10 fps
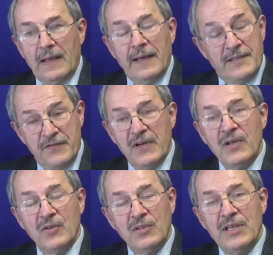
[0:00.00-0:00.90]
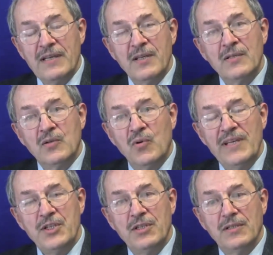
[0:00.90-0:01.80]
It's a very good technical
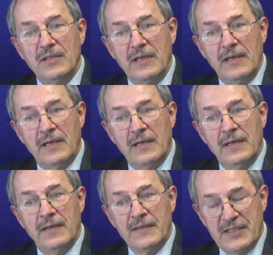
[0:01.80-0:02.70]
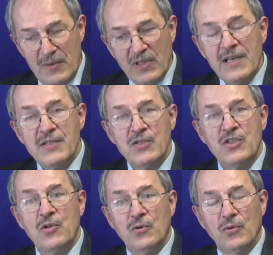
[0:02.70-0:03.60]
question. Some
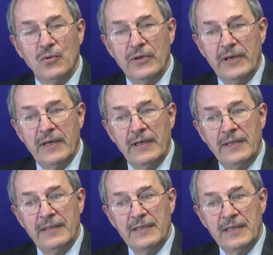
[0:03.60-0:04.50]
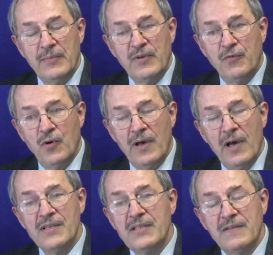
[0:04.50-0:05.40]
lasers do. And before I
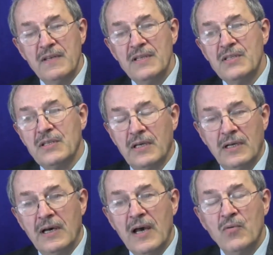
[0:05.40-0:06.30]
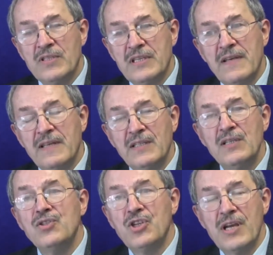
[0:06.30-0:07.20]
answer this, I would say that
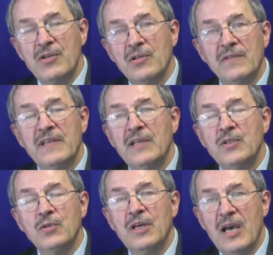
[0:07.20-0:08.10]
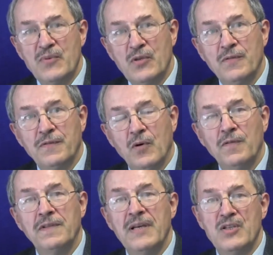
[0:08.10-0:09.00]
in general there are two types
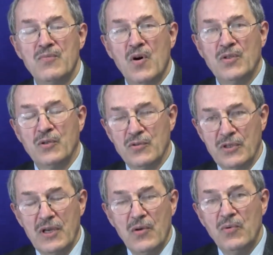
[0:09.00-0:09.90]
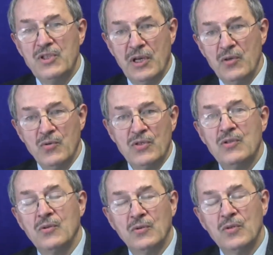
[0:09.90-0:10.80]
of laser modules which are
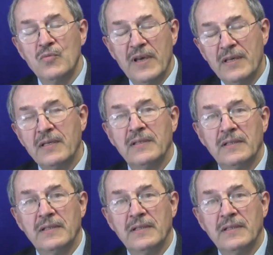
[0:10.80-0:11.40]
used to make